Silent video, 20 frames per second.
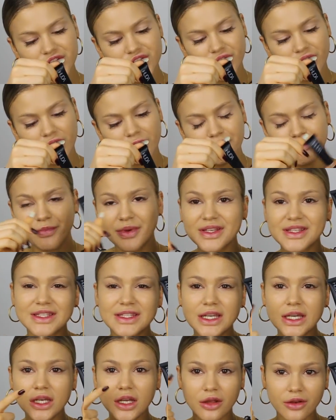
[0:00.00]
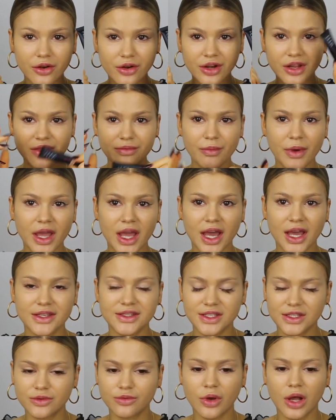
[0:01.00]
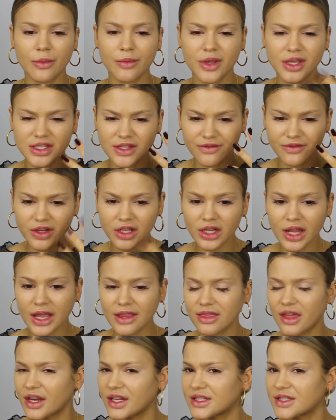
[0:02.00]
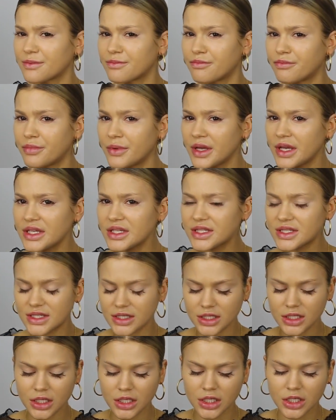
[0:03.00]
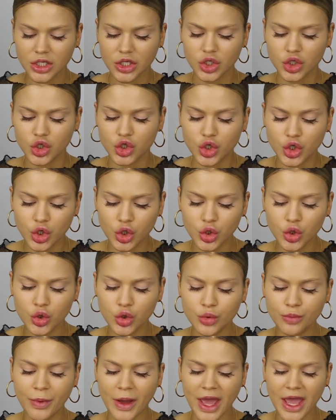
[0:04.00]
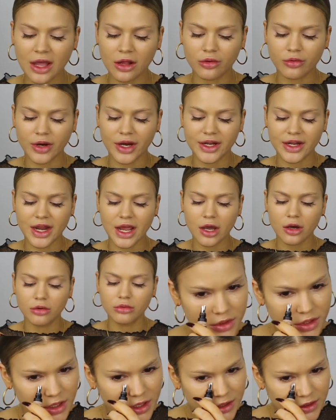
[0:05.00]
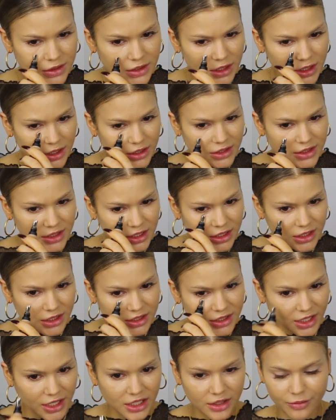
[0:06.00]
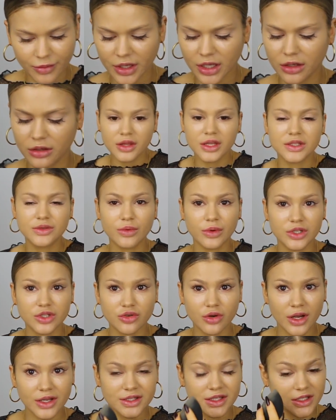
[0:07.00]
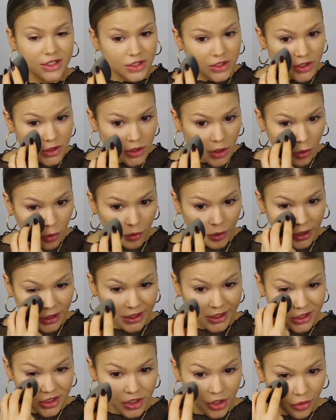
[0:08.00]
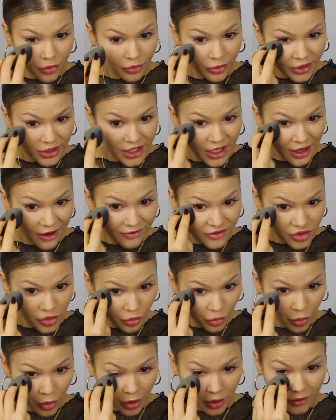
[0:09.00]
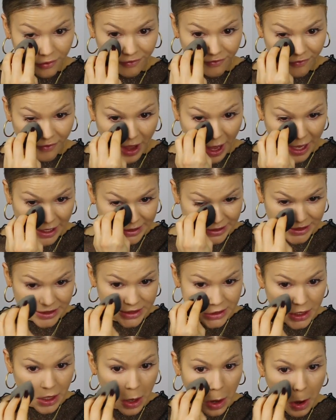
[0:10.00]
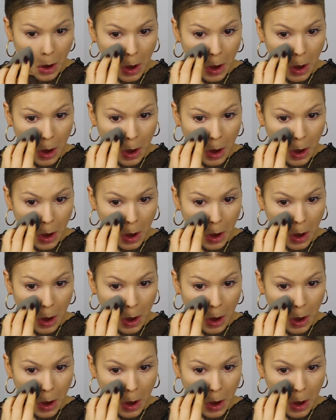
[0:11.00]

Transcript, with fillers: Sugar Biscuit underneath my eyes as well because I feel like that is a bit too pale right now. Just a teeny tiny bit. This one dries in so quickly so you really have to work fast.